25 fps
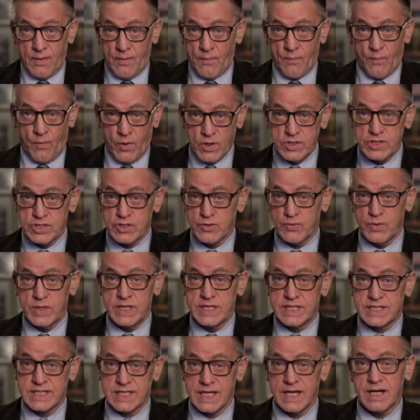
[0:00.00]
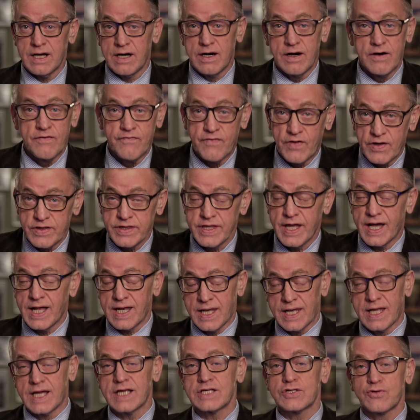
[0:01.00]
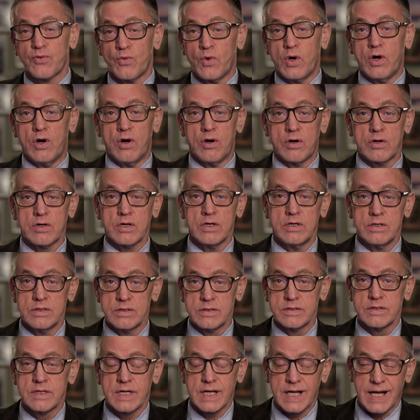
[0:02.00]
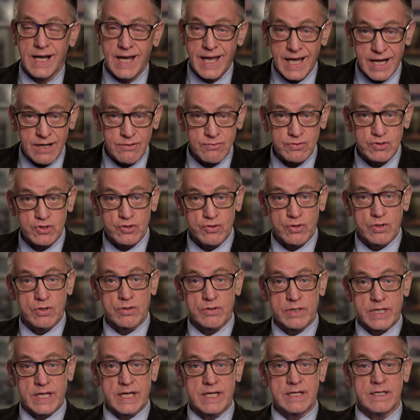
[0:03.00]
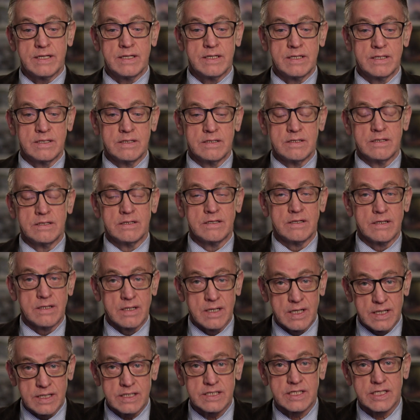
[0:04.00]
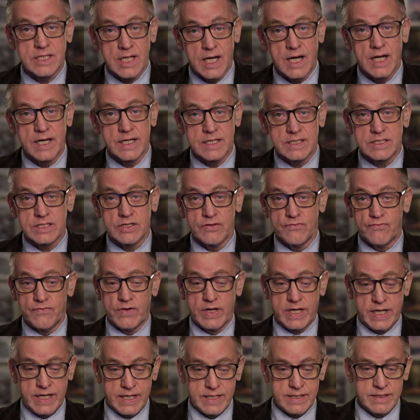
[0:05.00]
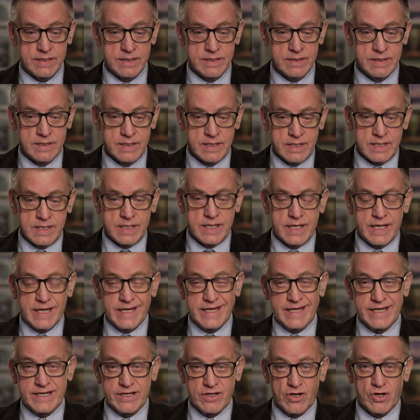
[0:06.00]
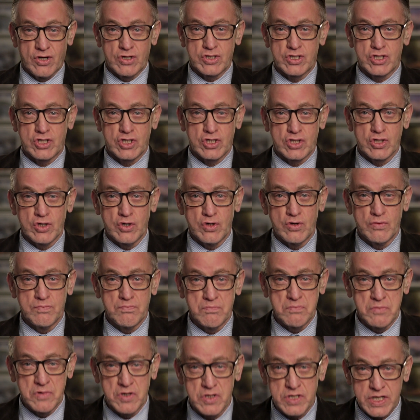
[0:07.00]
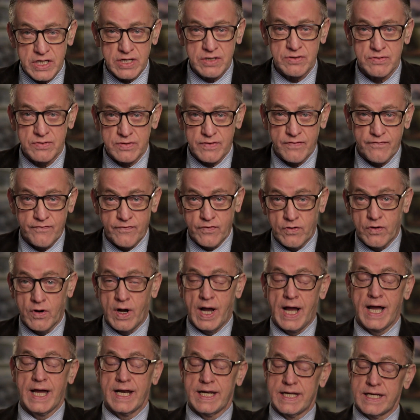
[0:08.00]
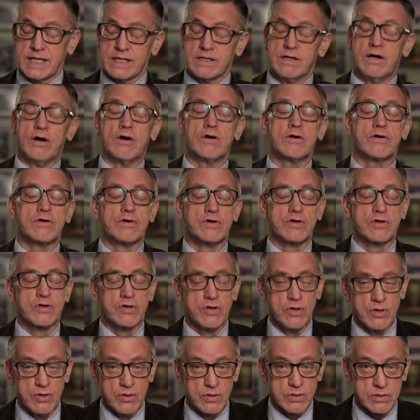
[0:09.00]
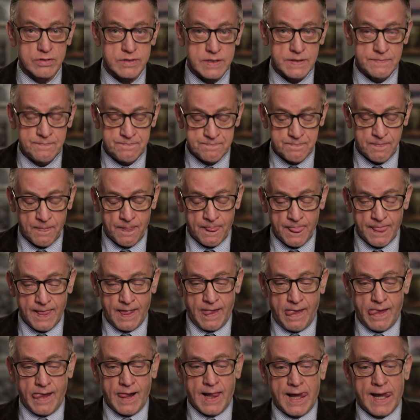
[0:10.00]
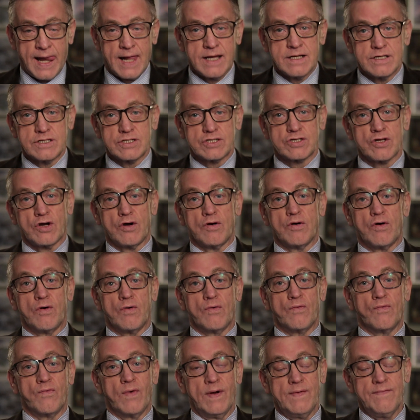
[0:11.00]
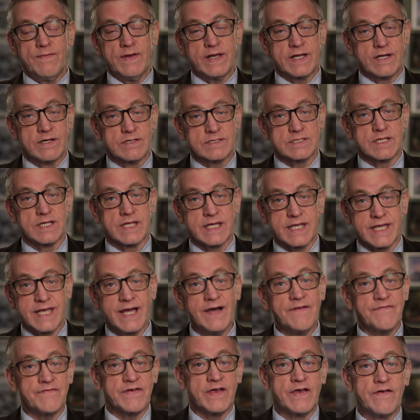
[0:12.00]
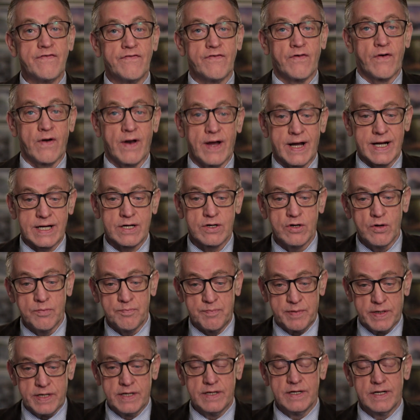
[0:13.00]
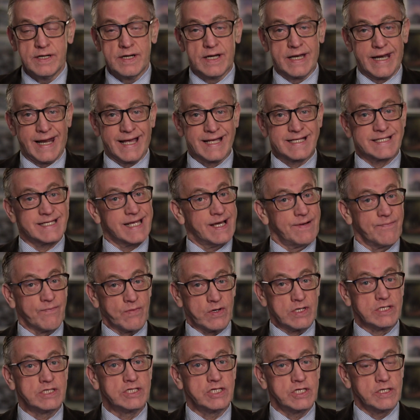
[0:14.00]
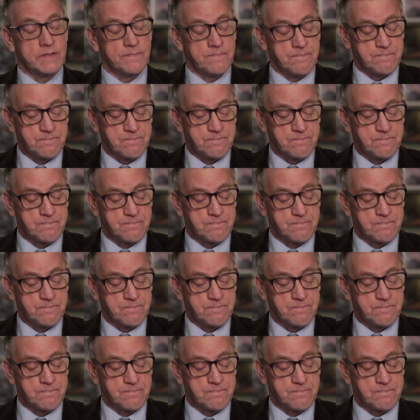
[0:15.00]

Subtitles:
once we'd set off on that last walk, the clouds rolled in, it started to rain, it got so muddy underfoot and it got cold. So when we got to the cafe for our cuppa and our sandwich,